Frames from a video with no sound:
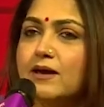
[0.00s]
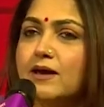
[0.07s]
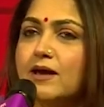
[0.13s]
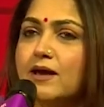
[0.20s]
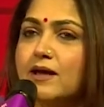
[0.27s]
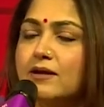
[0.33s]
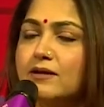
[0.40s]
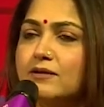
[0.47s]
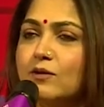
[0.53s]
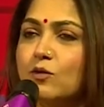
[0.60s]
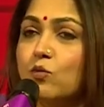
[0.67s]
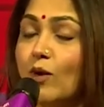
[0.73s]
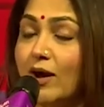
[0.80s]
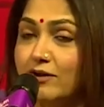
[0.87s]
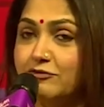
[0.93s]
And
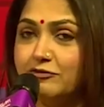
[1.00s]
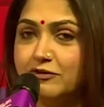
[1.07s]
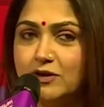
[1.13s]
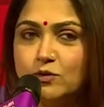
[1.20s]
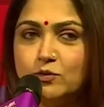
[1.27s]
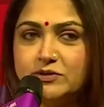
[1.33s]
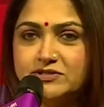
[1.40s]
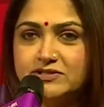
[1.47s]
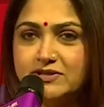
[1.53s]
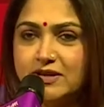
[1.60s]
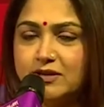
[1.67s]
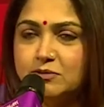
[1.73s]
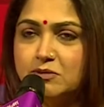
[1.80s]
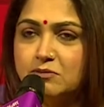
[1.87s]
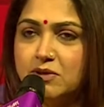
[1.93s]
one fear which
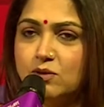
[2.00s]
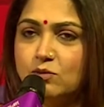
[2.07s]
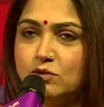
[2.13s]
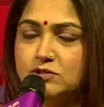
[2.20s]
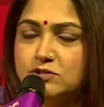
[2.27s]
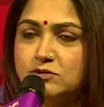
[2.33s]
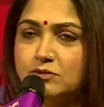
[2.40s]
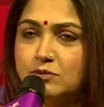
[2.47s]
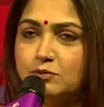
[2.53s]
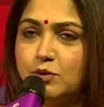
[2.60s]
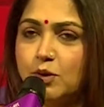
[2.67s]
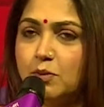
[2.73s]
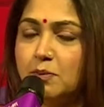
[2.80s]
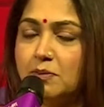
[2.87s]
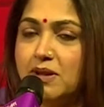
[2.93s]
stayed with me was
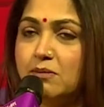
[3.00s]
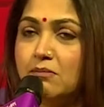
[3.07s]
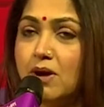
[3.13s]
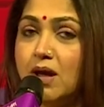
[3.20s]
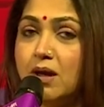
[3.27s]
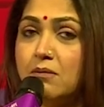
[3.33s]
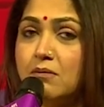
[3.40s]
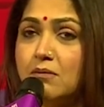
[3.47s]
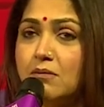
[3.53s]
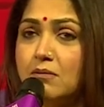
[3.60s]
probably my